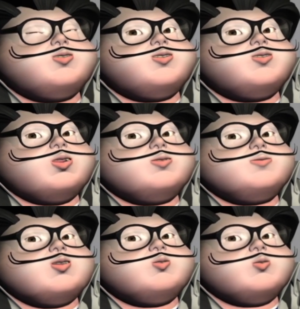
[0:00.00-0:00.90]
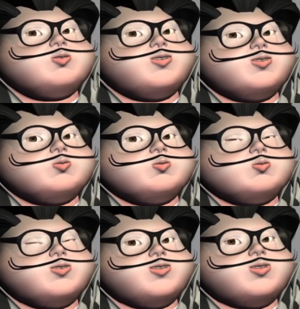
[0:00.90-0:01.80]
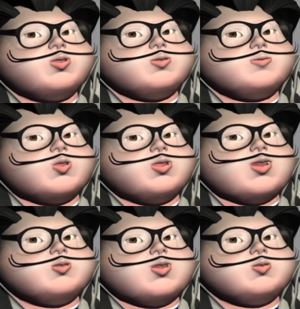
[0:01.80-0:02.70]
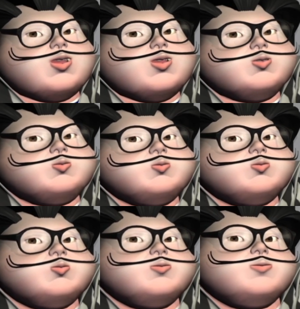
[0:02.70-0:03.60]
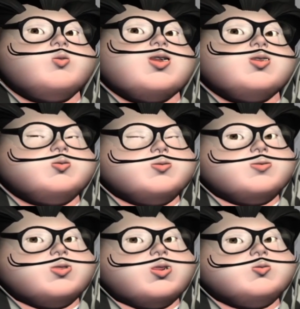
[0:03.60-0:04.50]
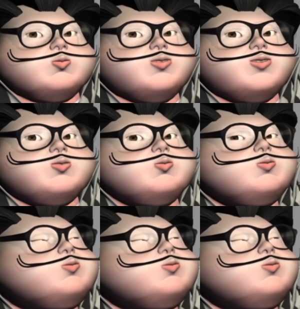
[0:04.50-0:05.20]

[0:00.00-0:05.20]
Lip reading: And the elevation of C is equal to the elevation of A minus delta Z.